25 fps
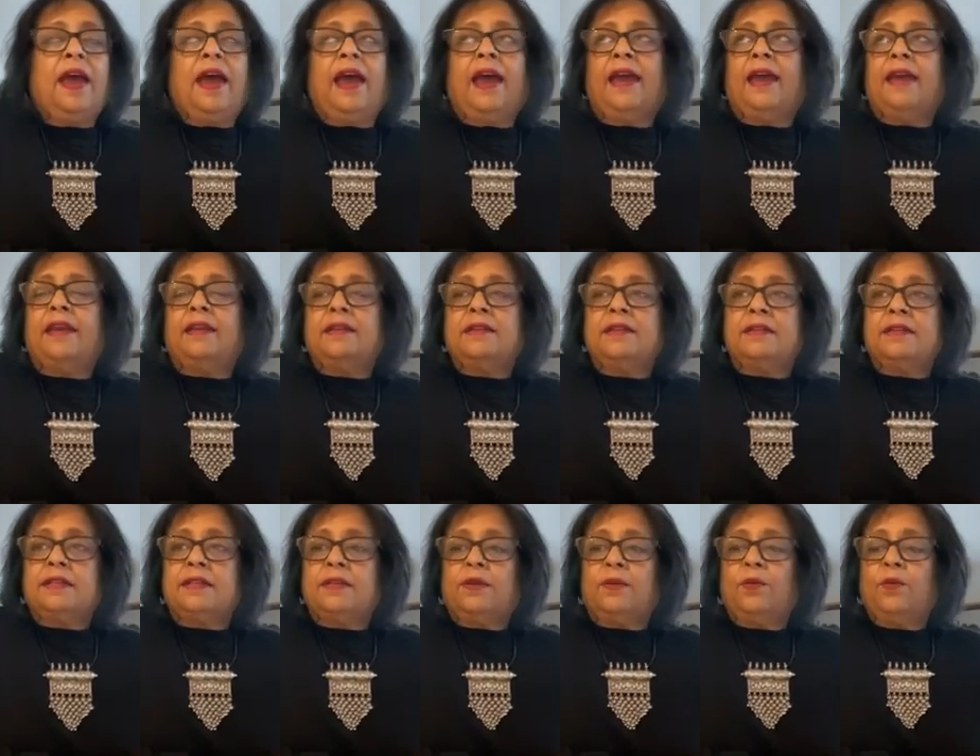
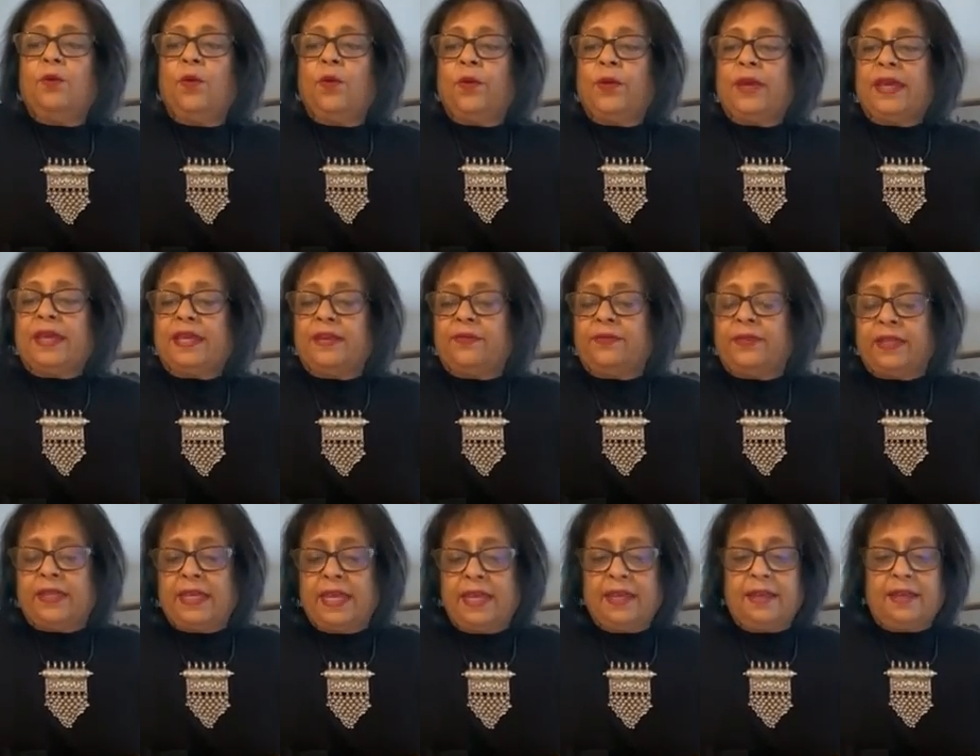And what we're
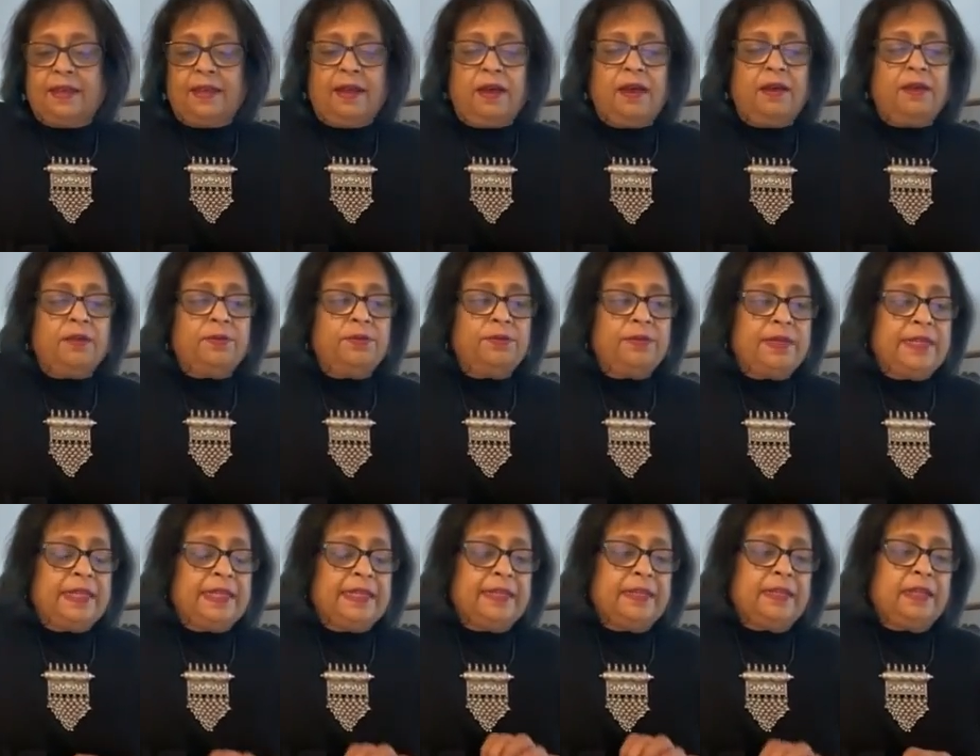given here are
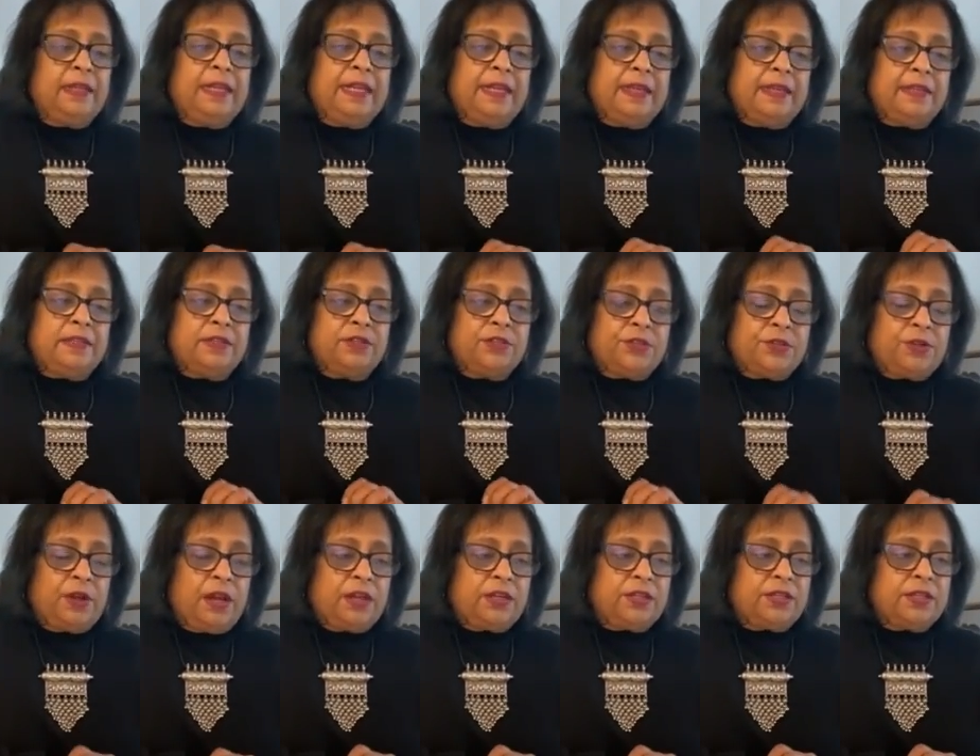really clear
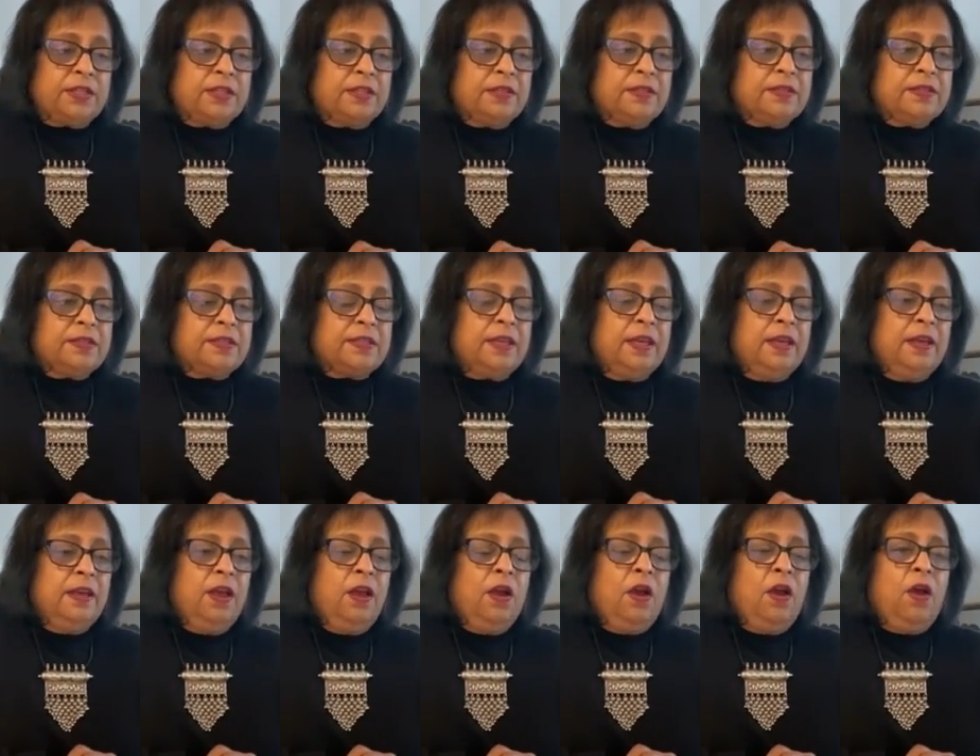instructions
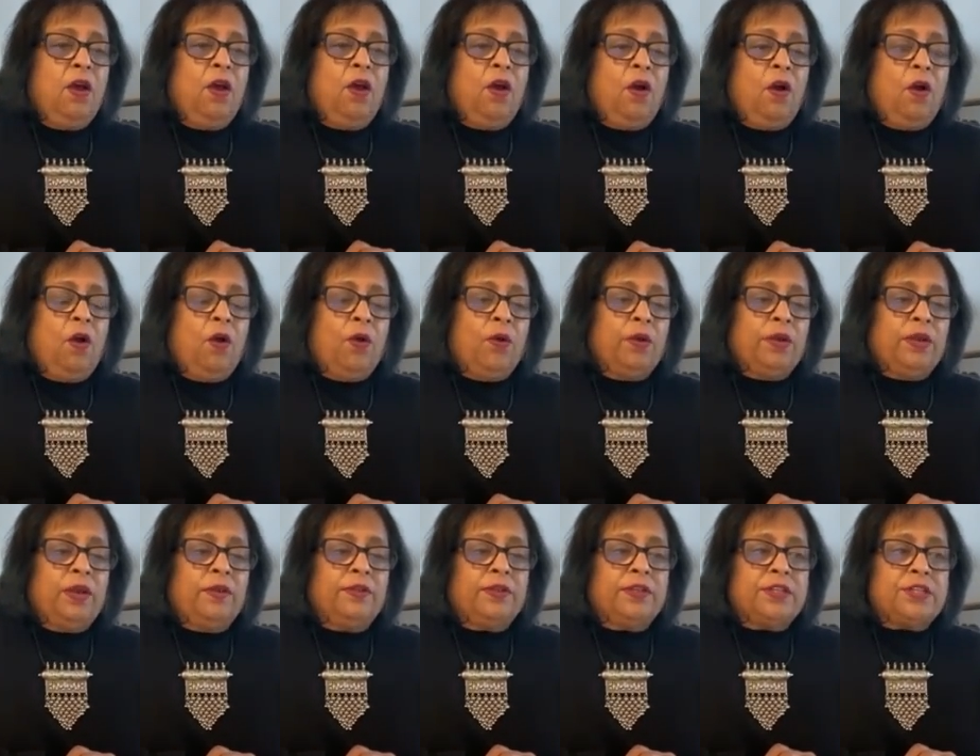
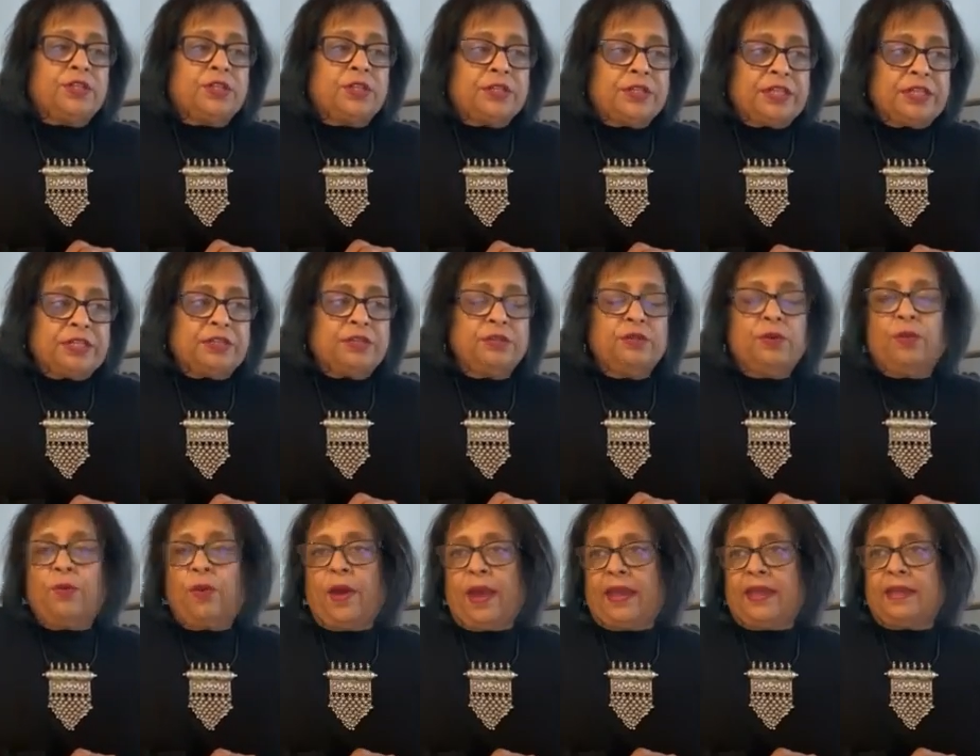on the
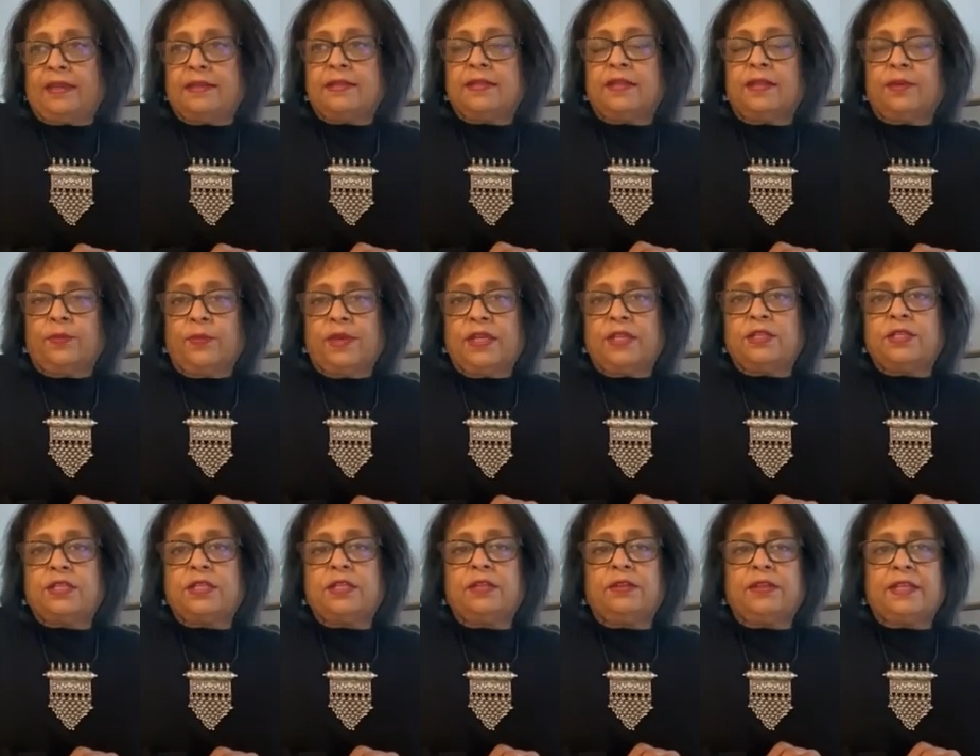traditional ways in
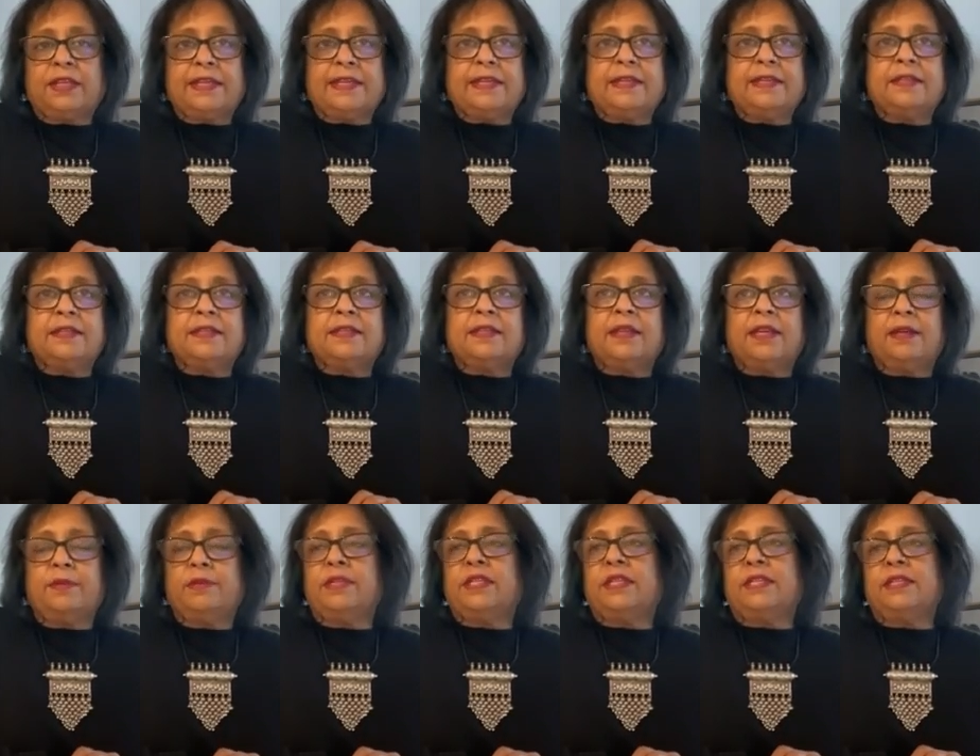which these
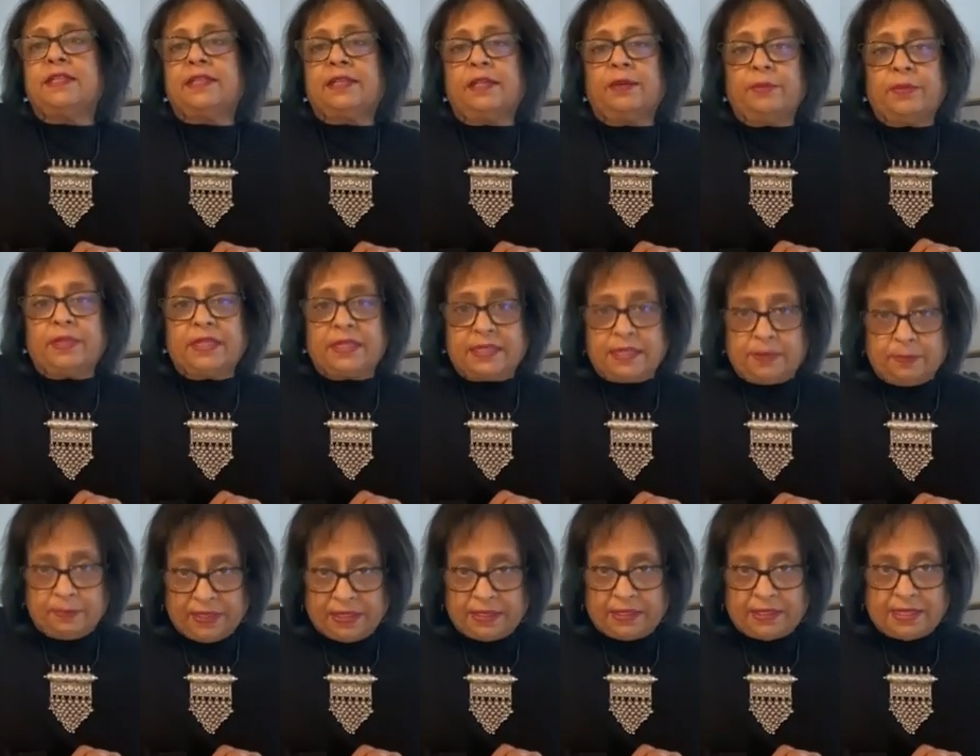images can be
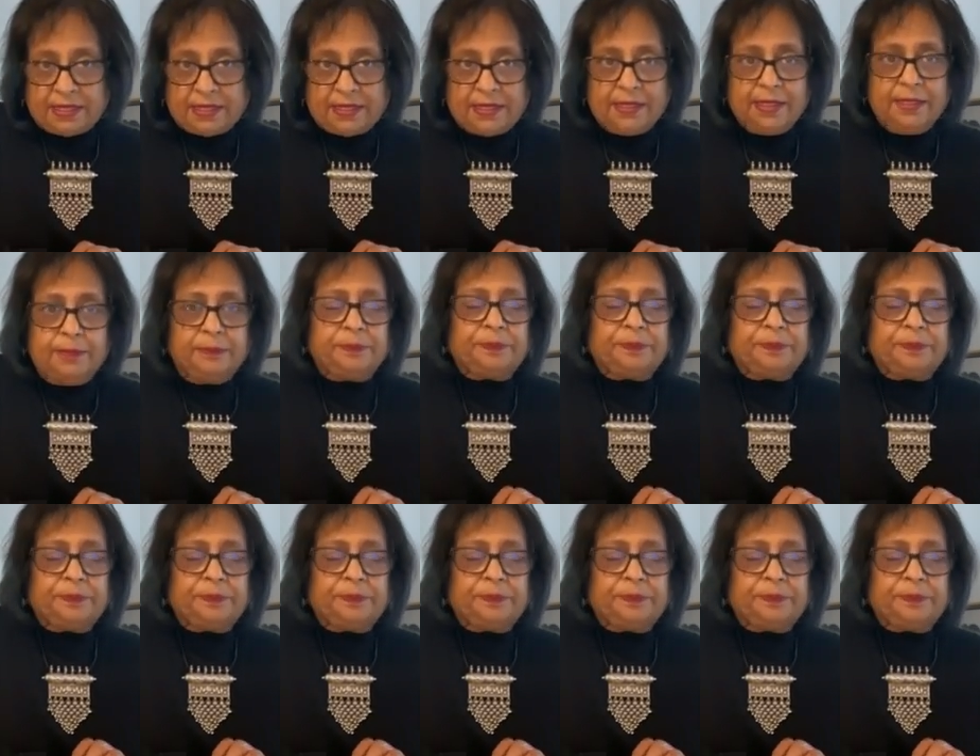depicted.